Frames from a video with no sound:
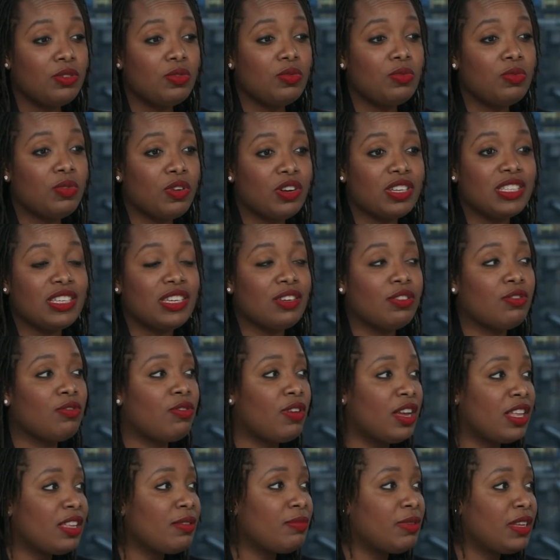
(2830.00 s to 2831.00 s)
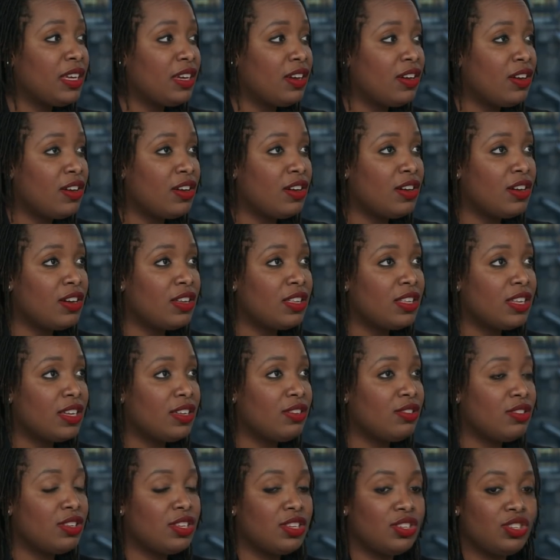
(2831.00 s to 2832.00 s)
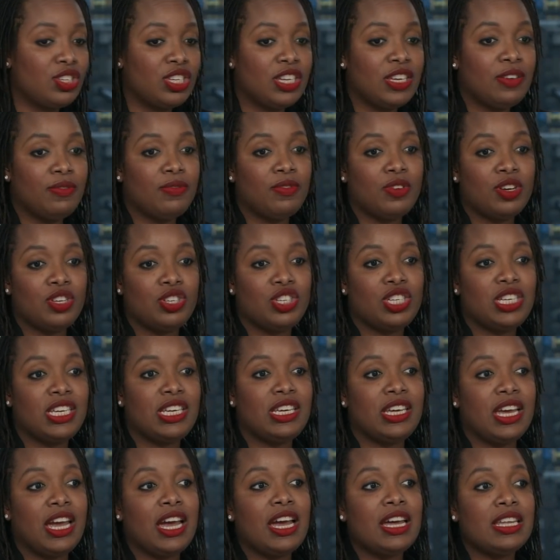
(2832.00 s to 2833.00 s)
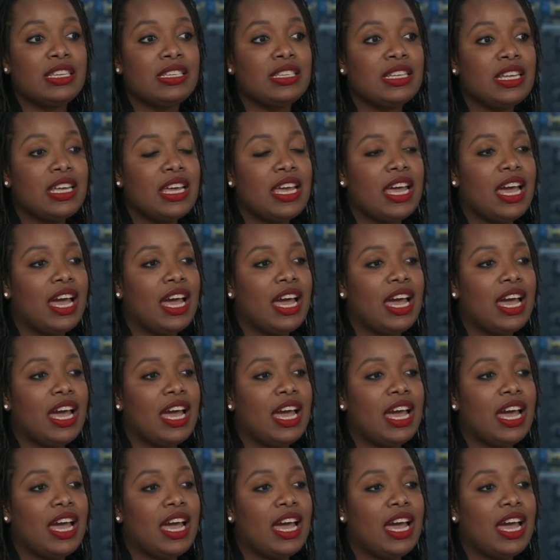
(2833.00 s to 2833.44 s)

who worked incredibly hard and to achieve what she has.